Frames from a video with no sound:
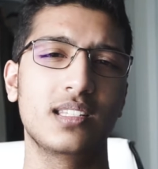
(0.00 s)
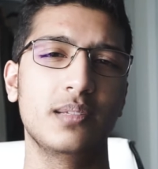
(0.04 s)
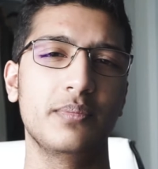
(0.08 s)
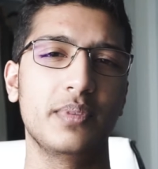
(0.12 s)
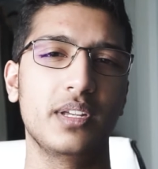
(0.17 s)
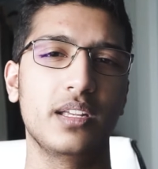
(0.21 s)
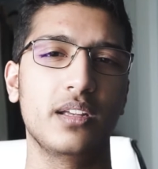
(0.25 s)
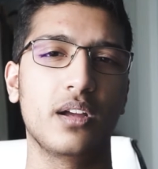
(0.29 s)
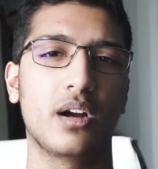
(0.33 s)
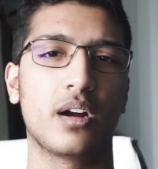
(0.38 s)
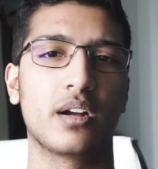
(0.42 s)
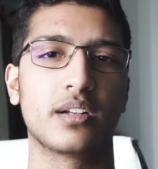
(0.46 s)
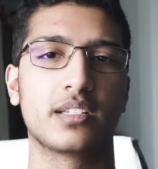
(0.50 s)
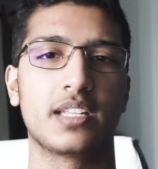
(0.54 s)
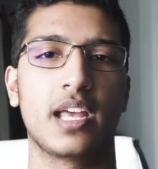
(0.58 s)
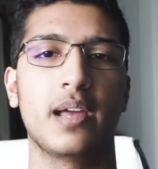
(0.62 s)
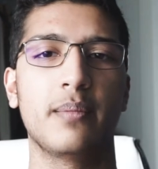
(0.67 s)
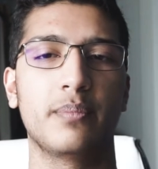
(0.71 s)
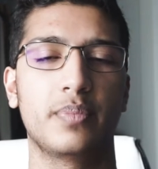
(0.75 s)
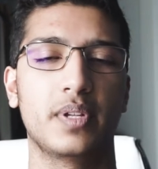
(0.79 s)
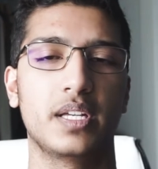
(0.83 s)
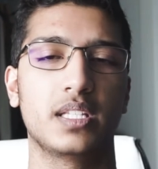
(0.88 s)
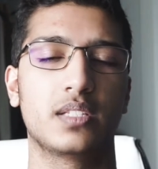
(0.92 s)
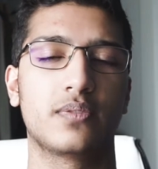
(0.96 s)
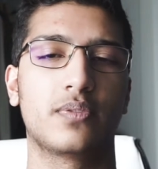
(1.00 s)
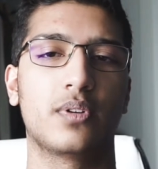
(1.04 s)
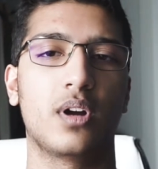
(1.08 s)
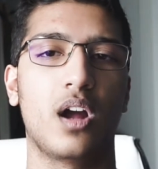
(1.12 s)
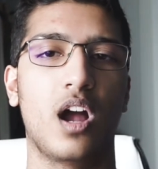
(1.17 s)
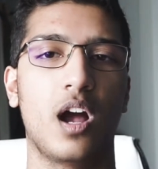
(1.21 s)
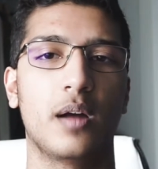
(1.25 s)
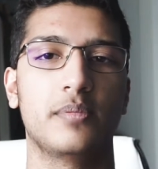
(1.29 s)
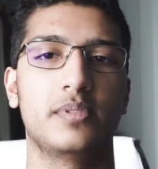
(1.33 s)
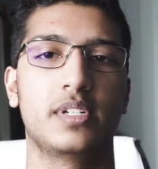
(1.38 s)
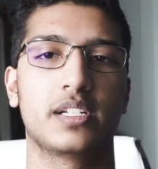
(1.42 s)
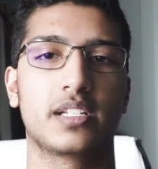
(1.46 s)
me are templates for
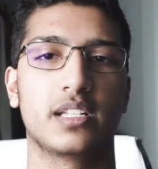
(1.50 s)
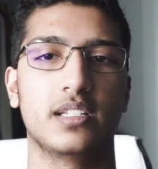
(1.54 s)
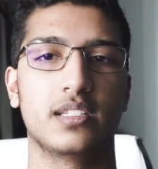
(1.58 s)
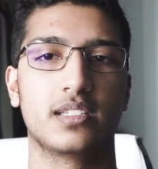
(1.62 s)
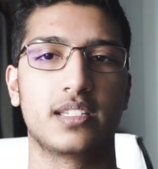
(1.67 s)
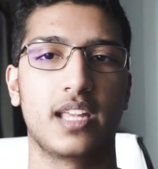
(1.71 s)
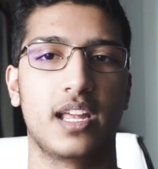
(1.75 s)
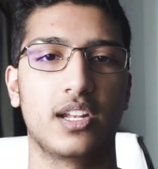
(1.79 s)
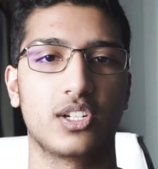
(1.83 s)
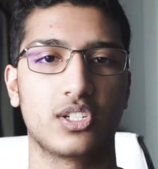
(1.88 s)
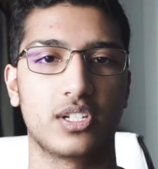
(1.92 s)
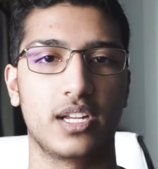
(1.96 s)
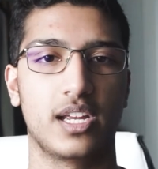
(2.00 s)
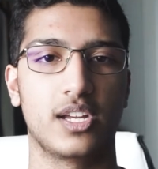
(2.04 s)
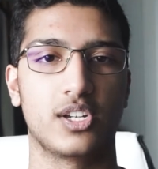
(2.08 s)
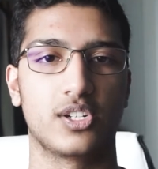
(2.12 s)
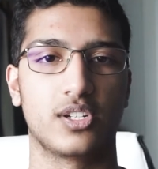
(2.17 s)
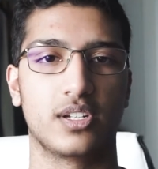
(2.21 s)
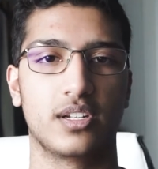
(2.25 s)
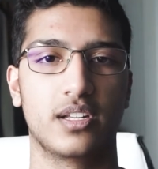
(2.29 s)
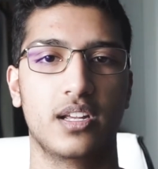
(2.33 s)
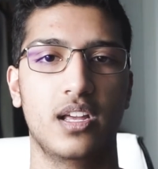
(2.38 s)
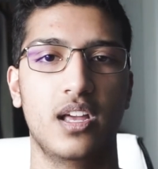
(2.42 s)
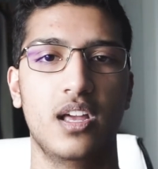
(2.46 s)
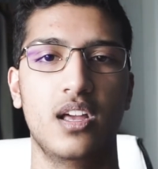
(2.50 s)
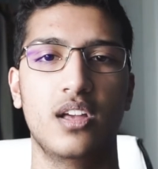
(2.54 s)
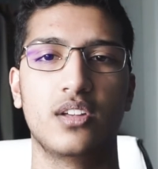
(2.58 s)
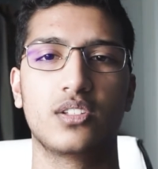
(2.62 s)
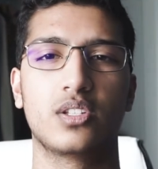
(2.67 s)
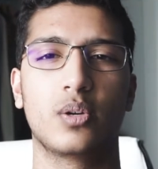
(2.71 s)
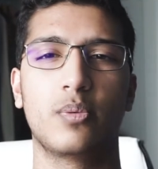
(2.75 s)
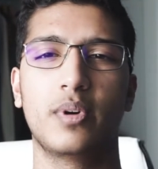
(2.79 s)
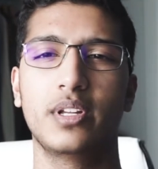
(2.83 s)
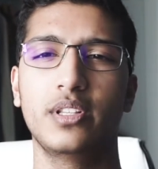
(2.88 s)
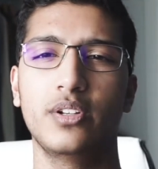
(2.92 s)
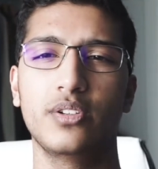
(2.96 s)
object instantiation,
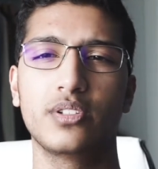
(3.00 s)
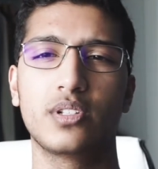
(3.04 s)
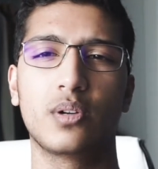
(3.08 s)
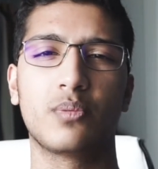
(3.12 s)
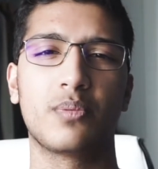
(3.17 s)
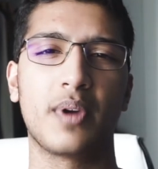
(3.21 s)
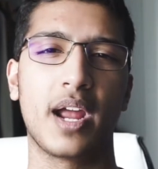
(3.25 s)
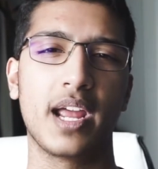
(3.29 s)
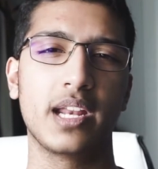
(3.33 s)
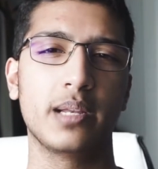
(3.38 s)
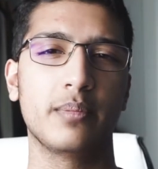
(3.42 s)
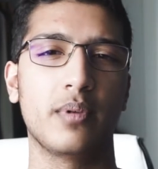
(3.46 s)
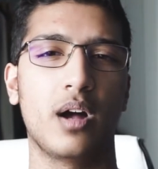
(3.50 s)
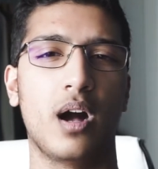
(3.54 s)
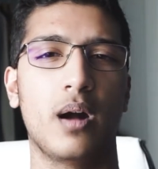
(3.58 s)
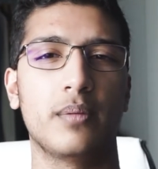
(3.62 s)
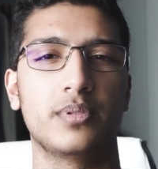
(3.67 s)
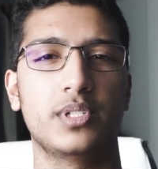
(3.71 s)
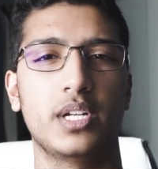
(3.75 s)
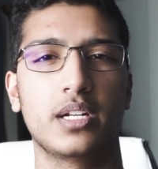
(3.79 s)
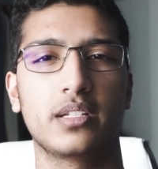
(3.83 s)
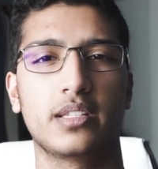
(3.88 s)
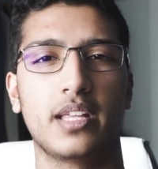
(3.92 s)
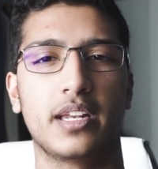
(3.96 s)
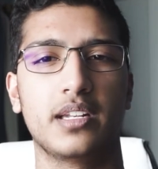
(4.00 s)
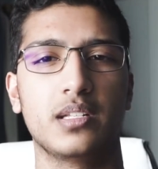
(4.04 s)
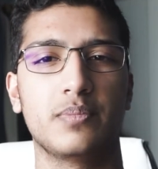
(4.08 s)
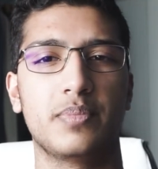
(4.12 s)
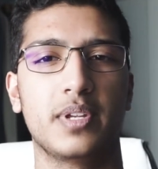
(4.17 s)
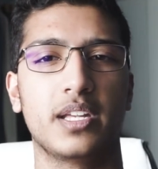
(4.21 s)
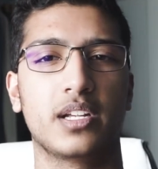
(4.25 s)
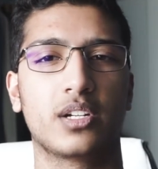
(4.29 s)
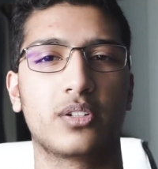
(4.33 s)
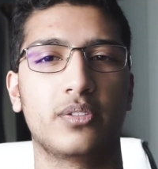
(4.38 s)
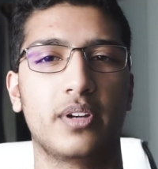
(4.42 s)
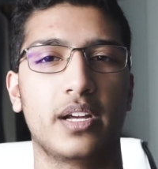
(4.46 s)
so when there's a random object that is
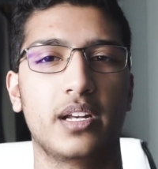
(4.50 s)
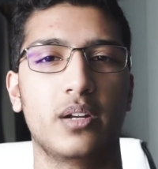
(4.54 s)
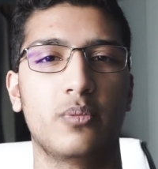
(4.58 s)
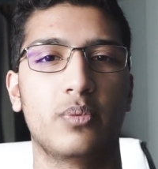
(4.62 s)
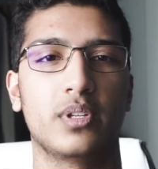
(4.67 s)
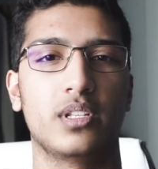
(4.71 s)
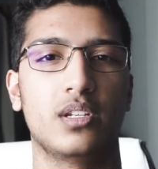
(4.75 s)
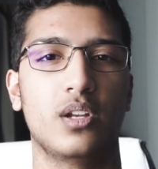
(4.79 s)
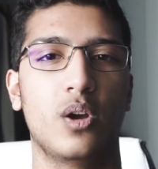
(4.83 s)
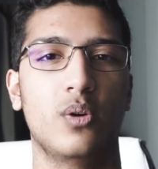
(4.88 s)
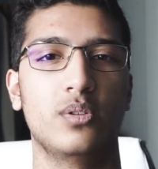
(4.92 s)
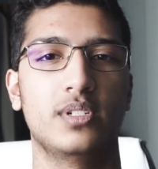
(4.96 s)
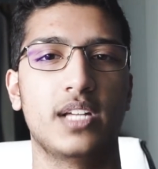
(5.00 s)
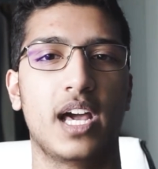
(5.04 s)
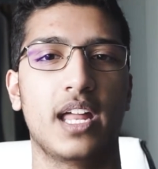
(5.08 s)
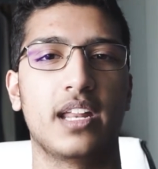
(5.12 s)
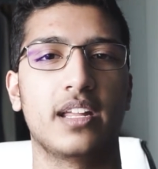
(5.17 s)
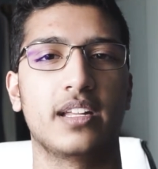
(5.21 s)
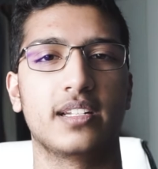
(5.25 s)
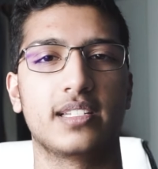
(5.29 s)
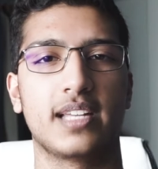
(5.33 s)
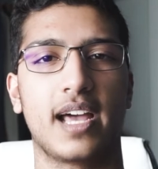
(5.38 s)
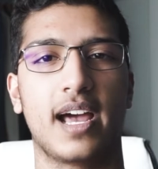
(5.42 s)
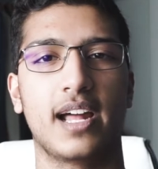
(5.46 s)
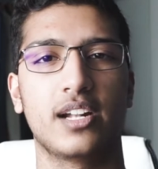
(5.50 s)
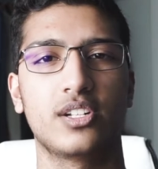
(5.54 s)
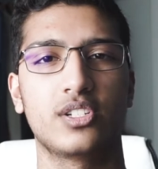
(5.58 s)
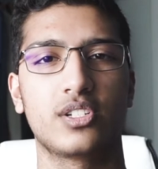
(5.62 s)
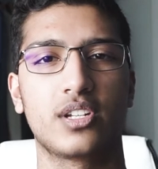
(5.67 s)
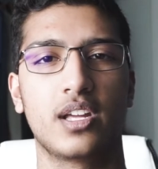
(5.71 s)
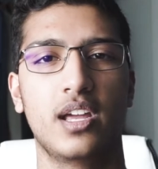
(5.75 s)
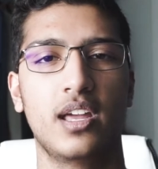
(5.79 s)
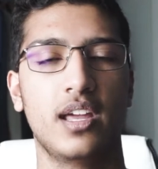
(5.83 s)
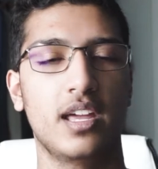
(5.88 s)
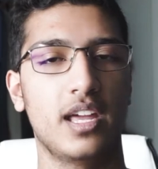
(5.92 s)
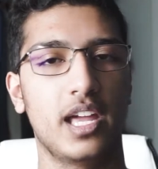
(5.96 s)
being created with no data
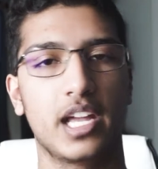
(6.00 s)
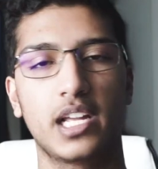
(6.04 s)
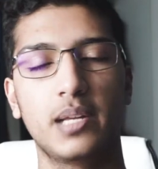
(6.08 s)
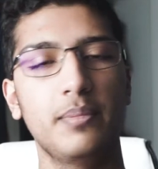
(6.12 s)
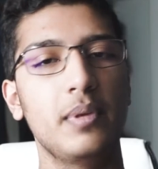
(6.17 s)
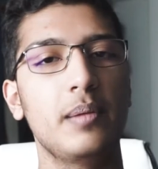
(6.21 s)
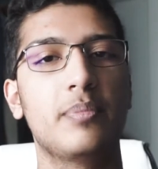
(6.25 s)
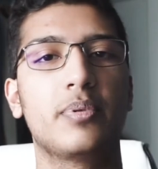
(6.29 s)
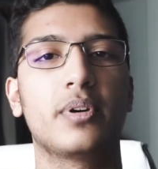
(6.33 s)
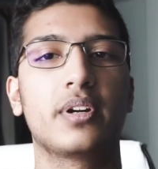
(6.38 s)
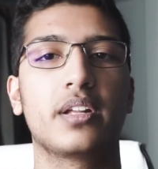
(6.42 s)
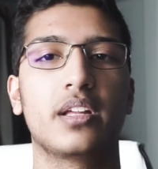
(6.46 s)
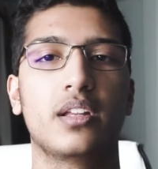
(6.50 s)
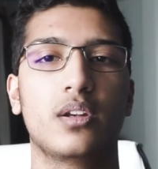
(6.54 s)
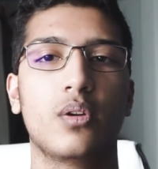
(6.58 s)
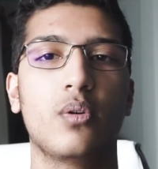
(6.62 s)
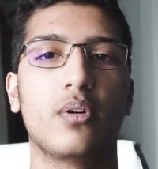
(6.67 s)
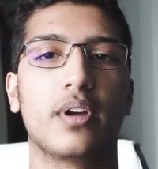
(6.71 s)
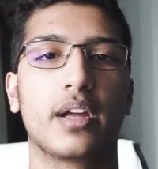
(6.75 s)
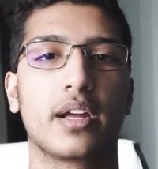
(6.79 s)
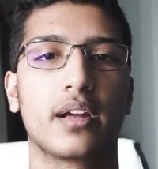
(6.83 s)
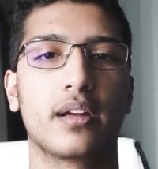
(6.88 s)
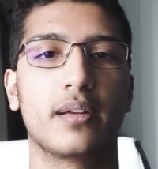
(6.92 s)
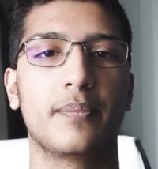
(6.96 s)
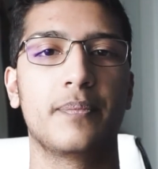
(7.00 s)
attached, it can be pretty annoying.